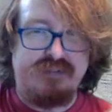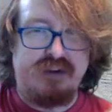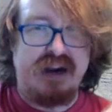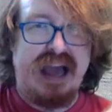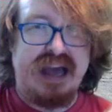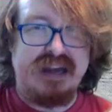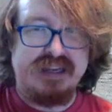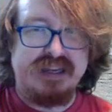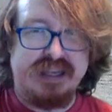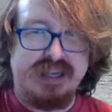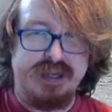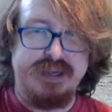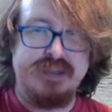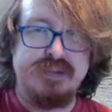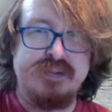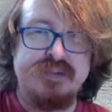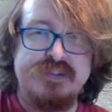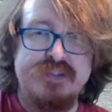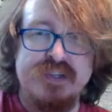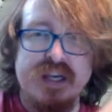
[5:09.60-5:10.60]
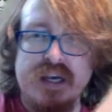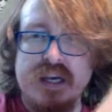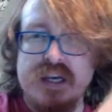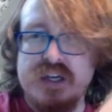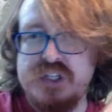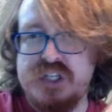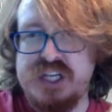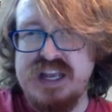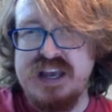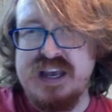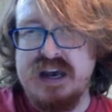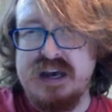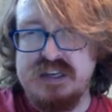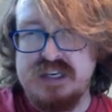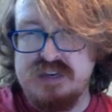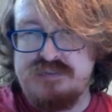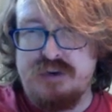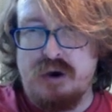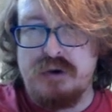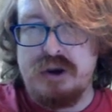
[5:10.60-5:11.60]
had kids. She
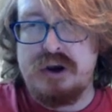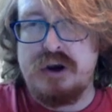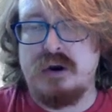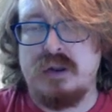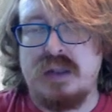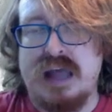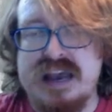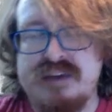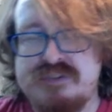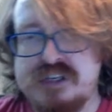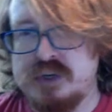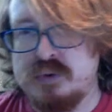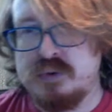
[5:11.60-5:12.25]
devoted her life to